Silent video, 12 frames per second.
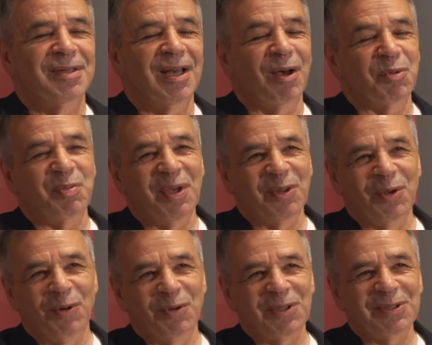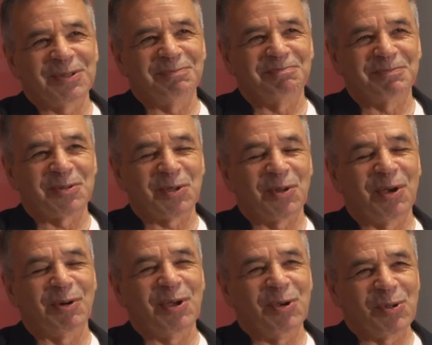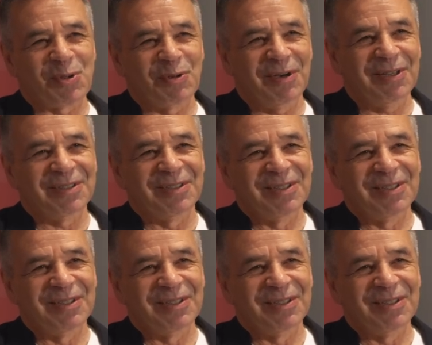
Helps being the oldest, so they were used to it.